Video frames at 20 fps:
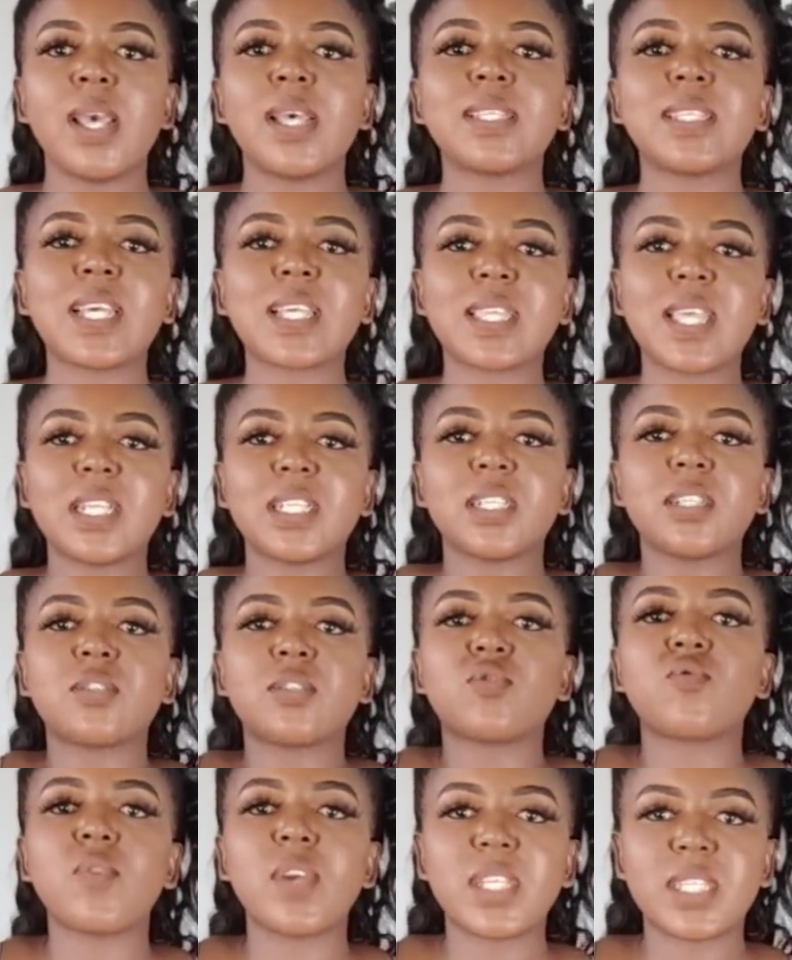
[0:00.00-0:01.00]
It's like they're
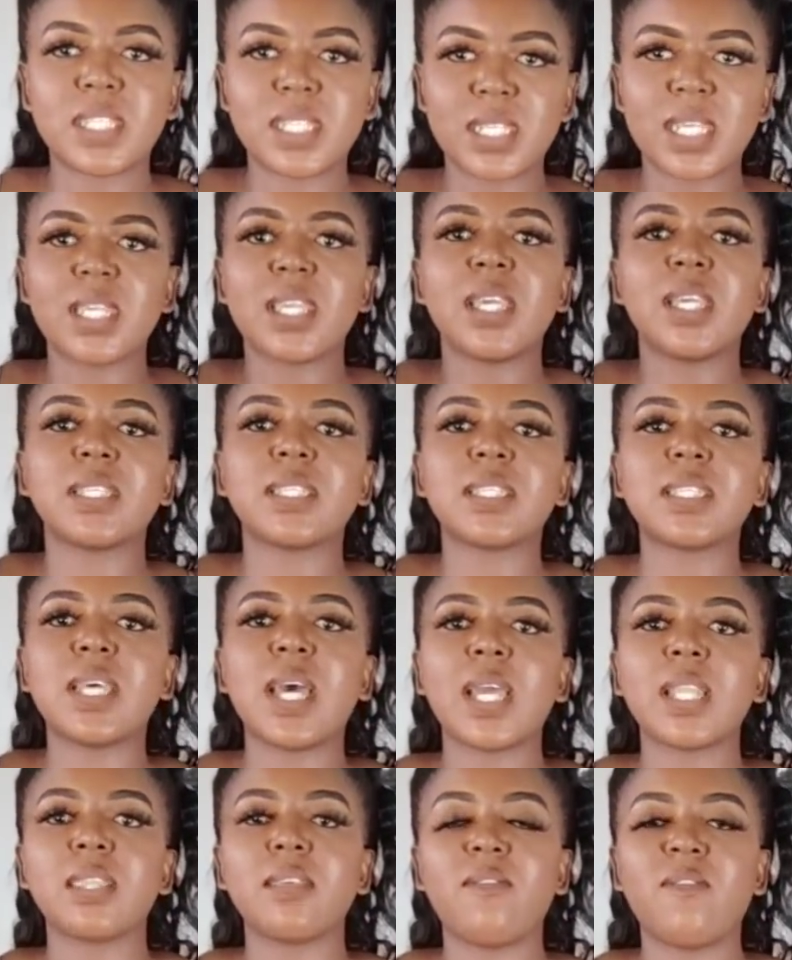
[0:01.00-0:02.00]
just resting
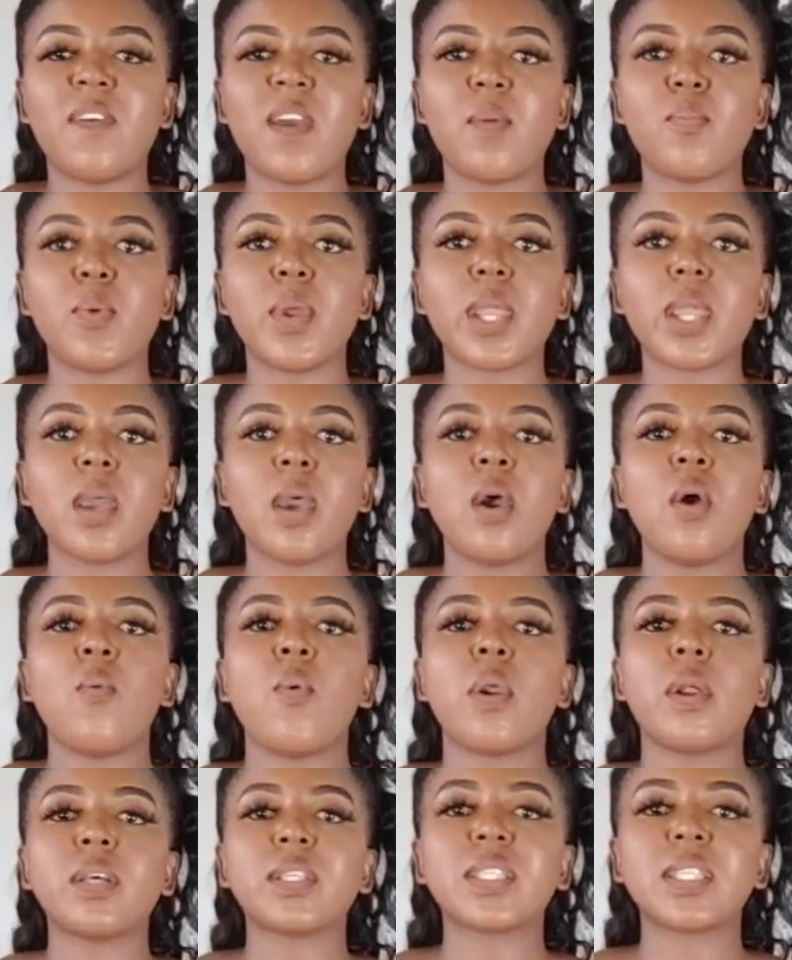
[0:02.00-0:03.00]
inside the fabric.
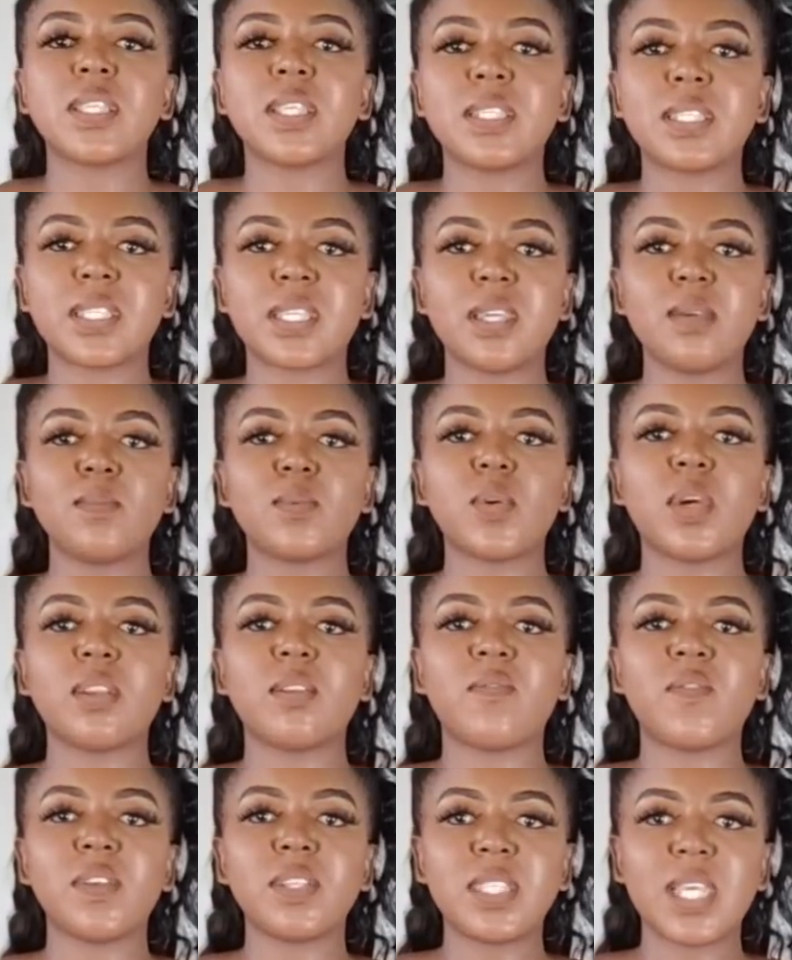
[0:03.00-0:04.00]
Whereas in the skims one,
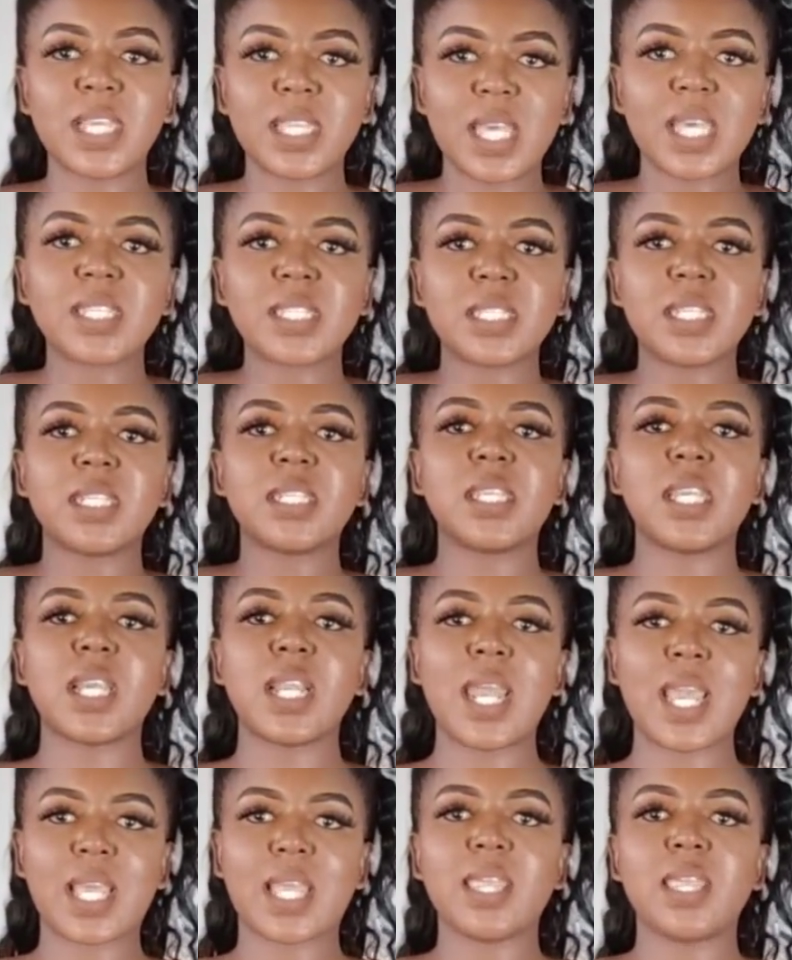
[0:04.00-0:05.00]
it feels like they're
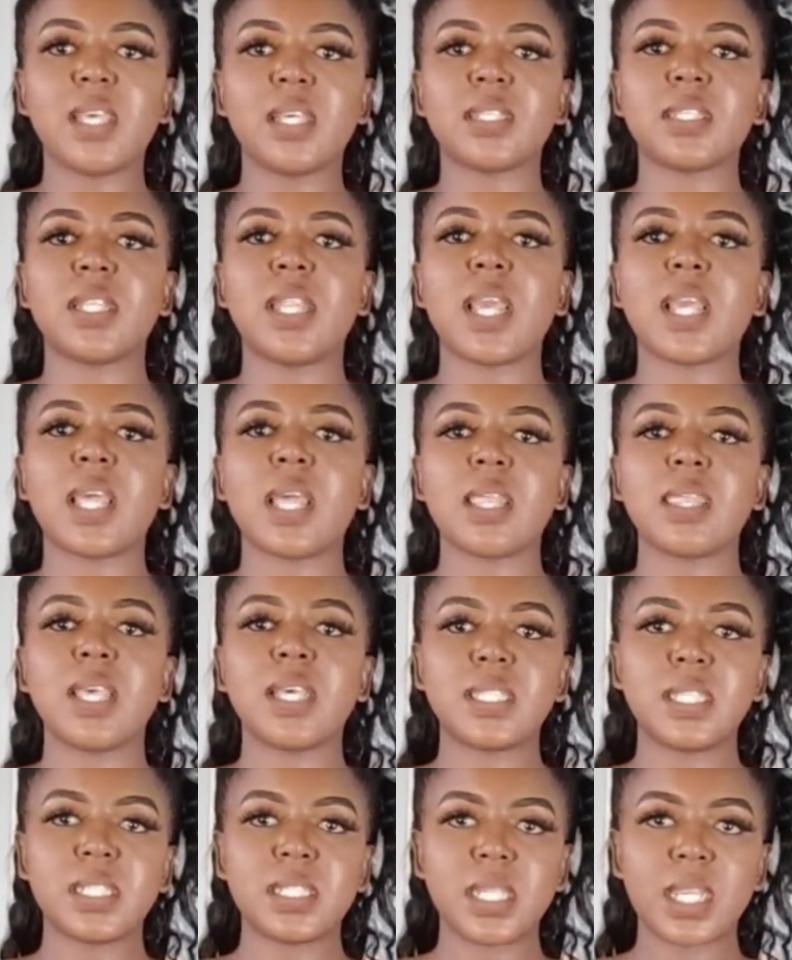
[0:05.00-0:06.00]
sitting like this, like
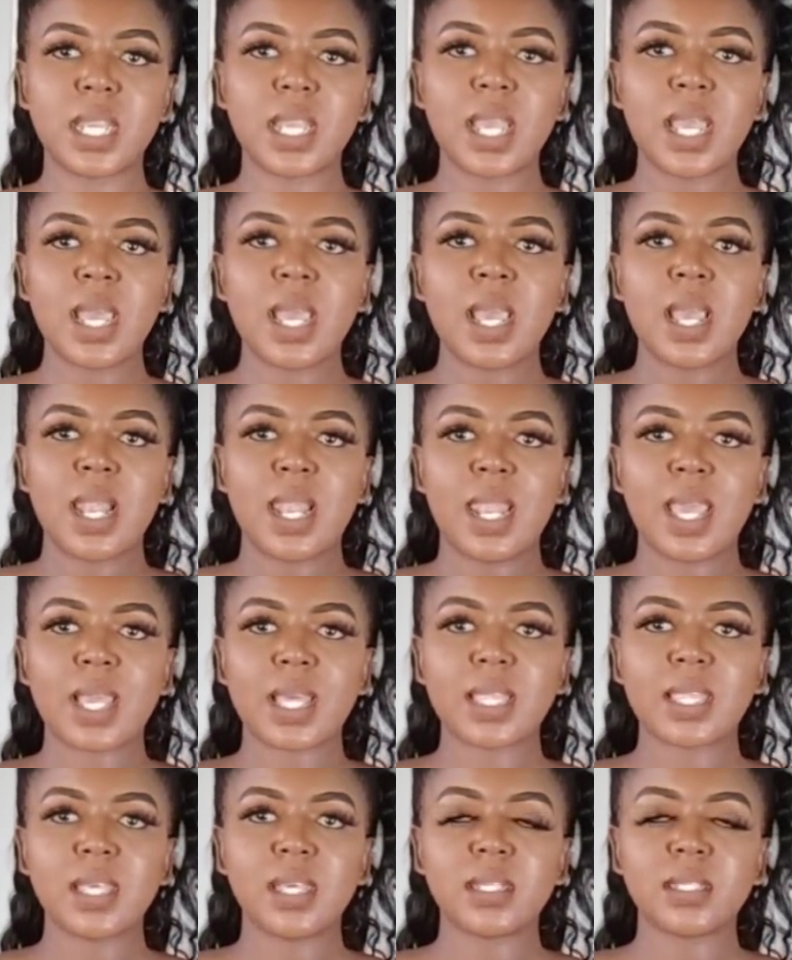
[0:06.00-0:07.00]
they're sitting
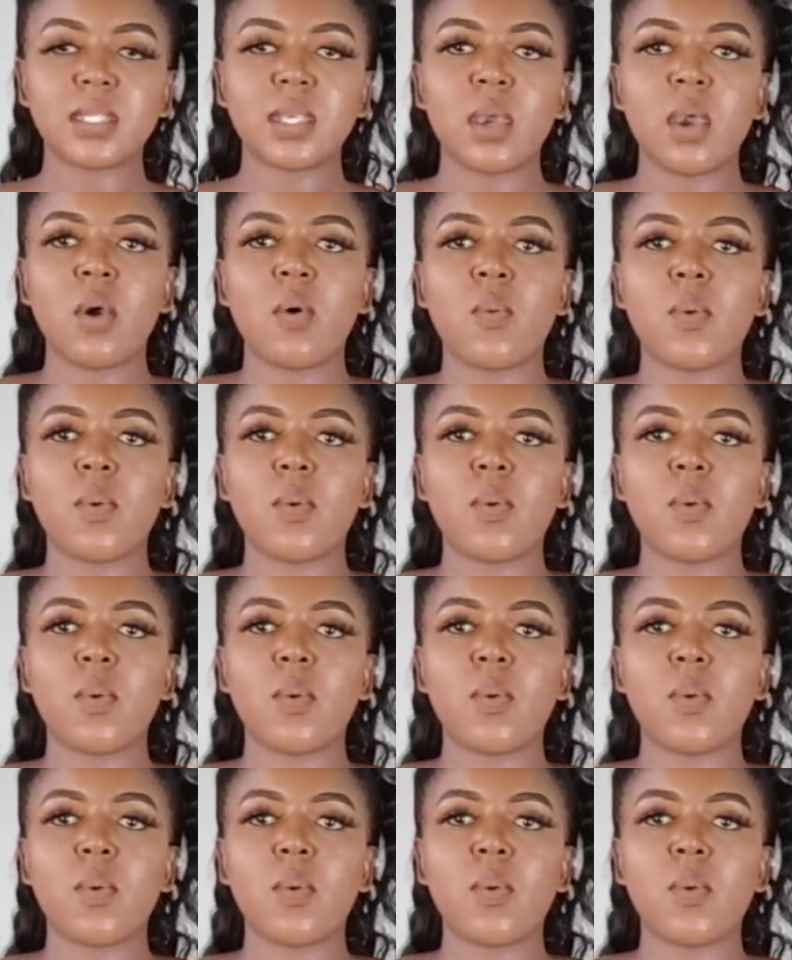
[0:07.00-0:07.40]
like this.